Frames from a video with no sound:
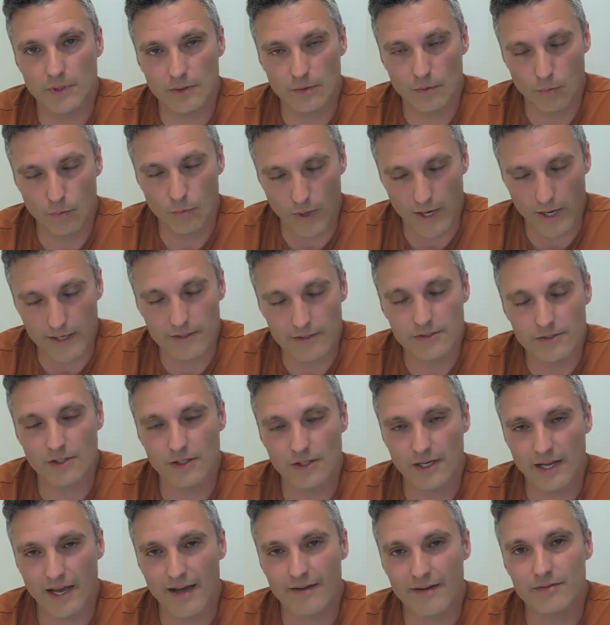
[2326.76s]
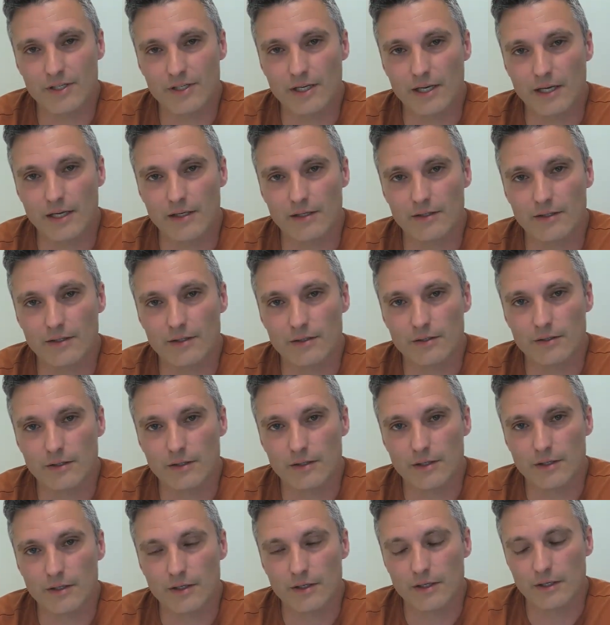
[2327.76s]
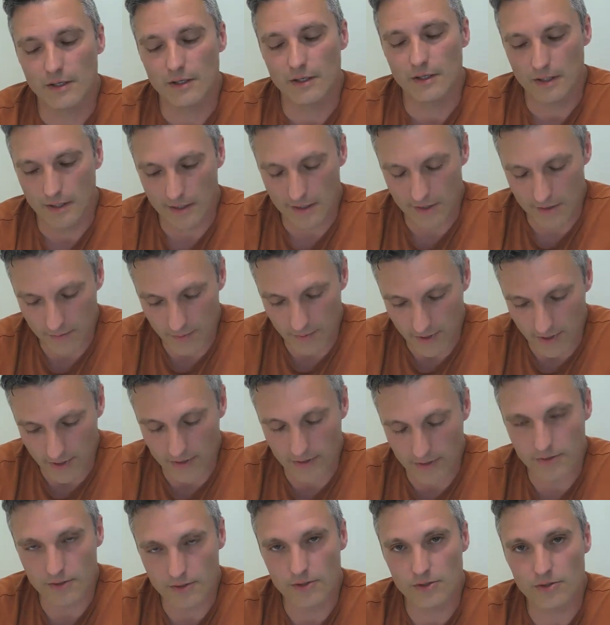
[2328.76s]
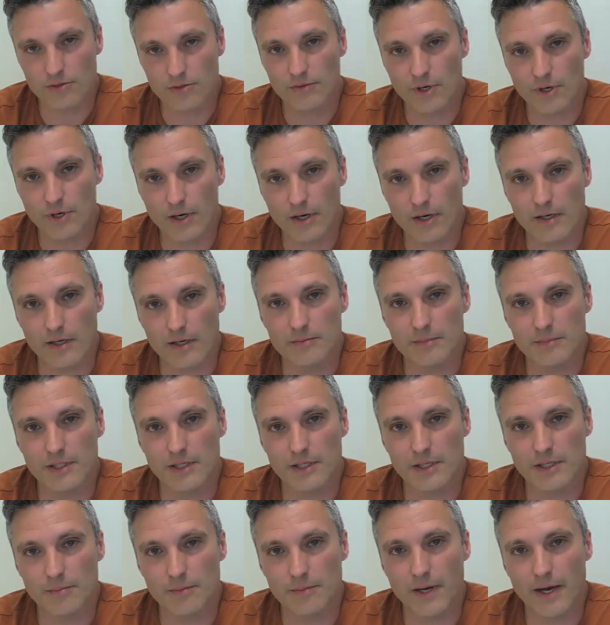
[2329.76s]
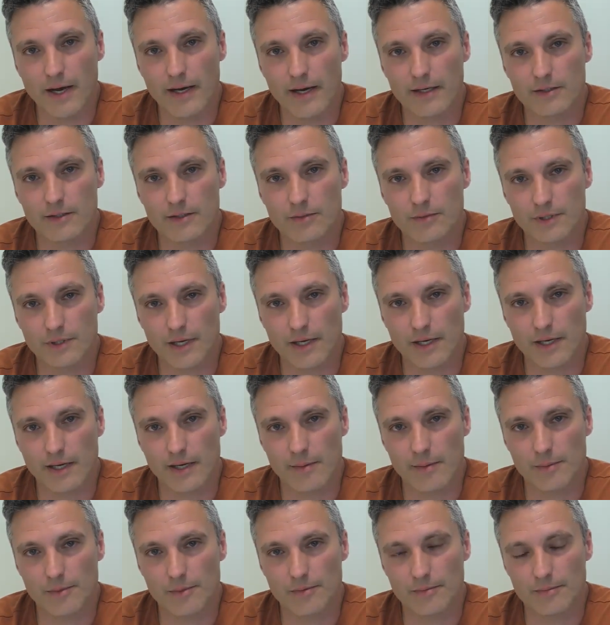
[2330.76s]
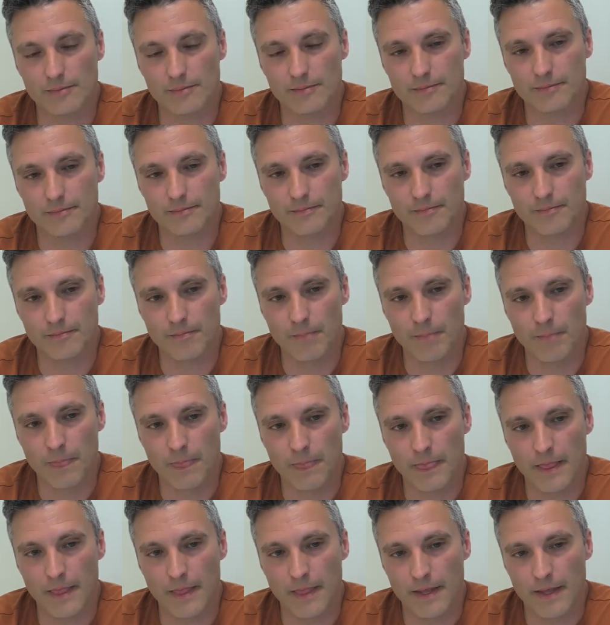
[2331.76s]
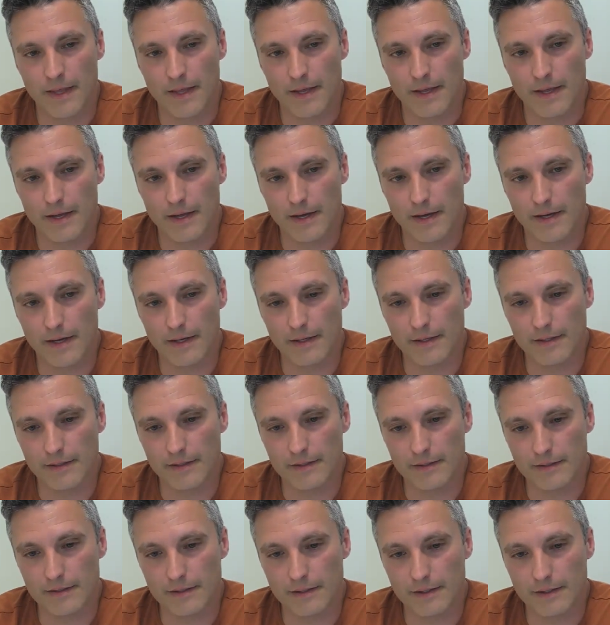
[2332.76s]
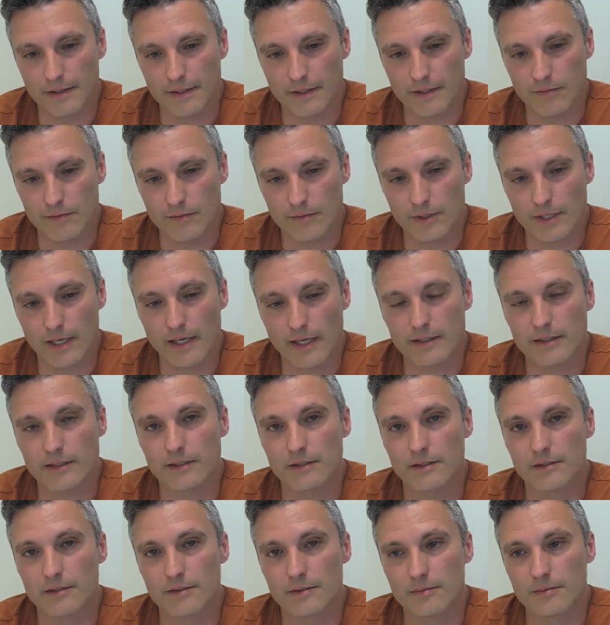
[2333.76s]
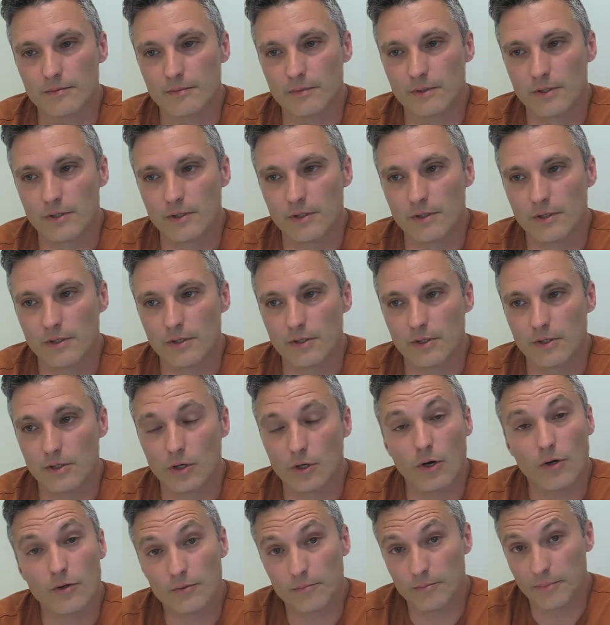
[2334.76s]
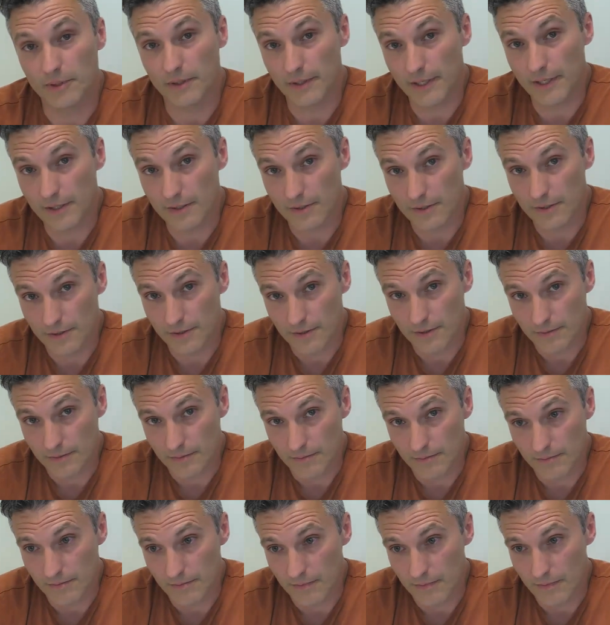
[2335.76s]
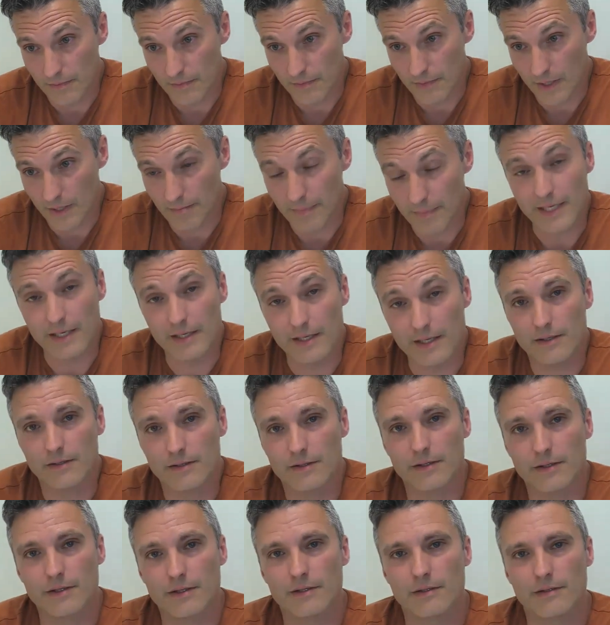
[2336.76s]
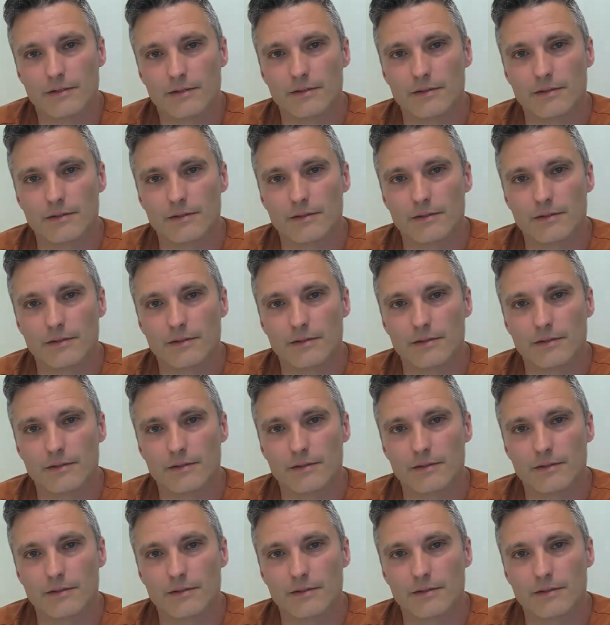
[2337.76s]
ways to navigate experiences of harm and impact when they happen. And if we're not going to call the police immediately